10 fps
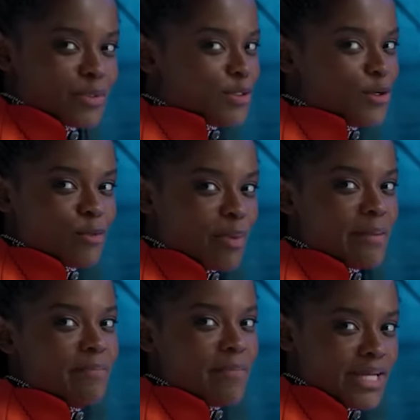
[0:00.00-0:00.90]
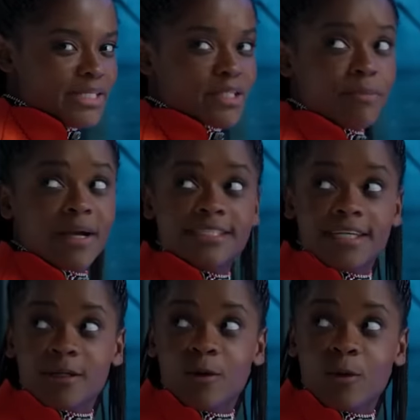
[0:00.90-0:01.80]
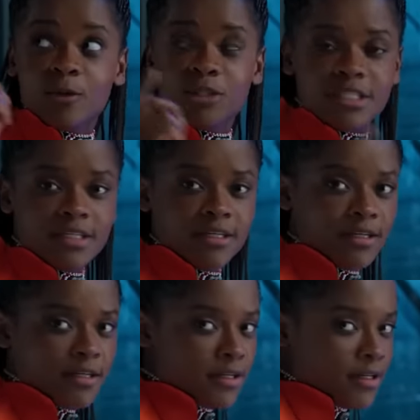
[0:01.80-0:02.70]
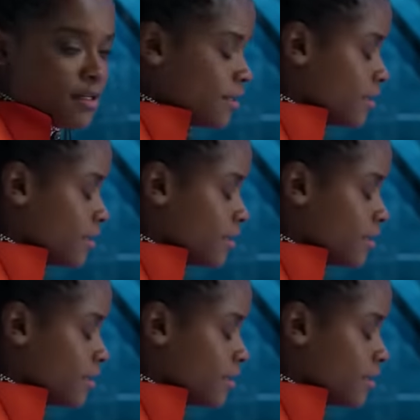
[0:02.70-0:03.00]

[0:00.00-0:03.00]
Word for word: She says that if she sits and looks at the fire too long, it